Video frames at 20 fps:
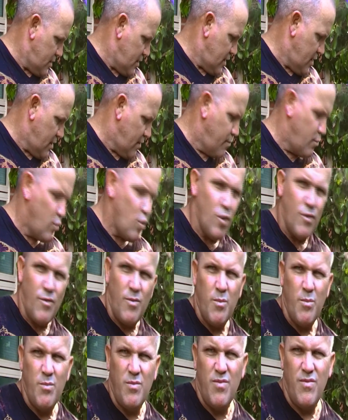that I bought
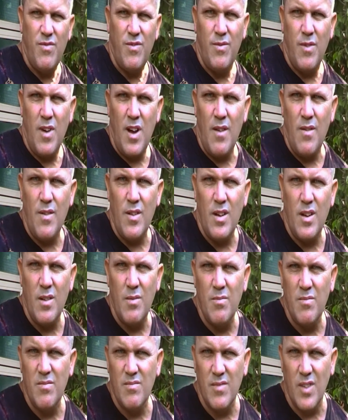over
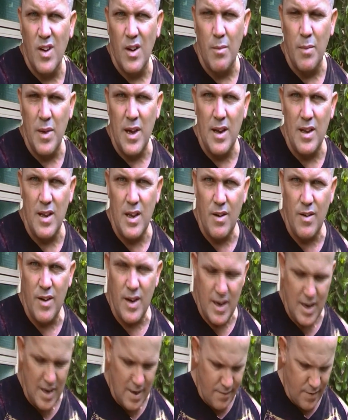the, oh, about a year
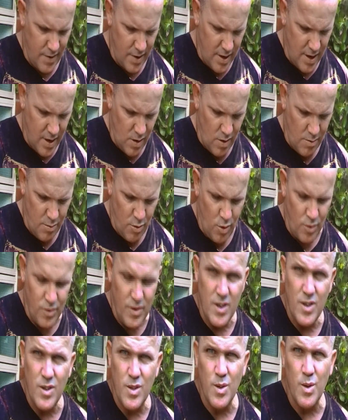and a half ago. I
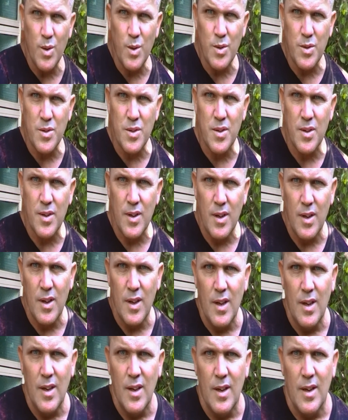bought these swords
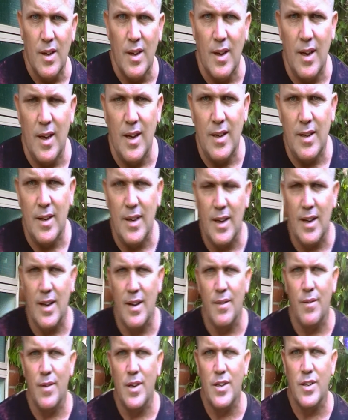and
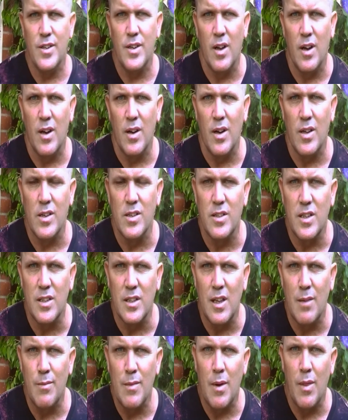uh, eventually I like to
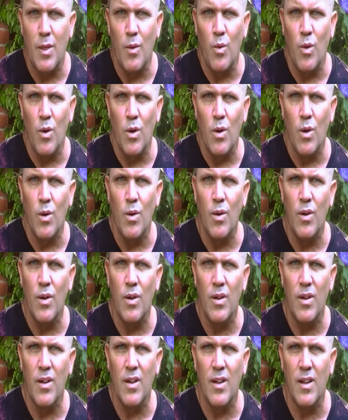stick them on the wall
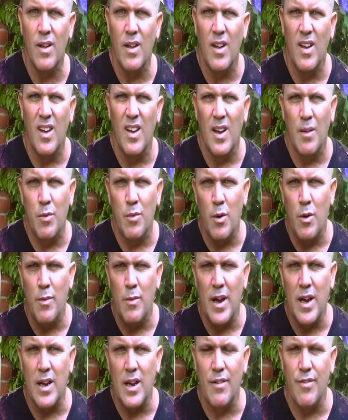
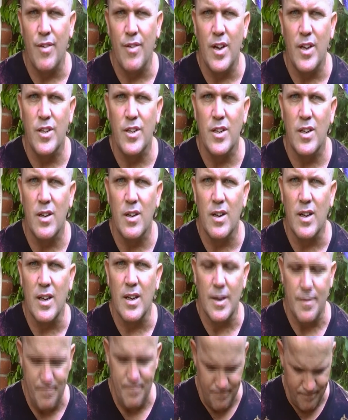probably make a feature
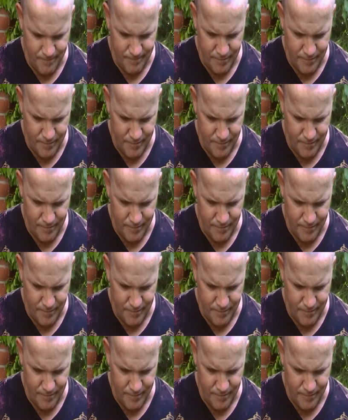like a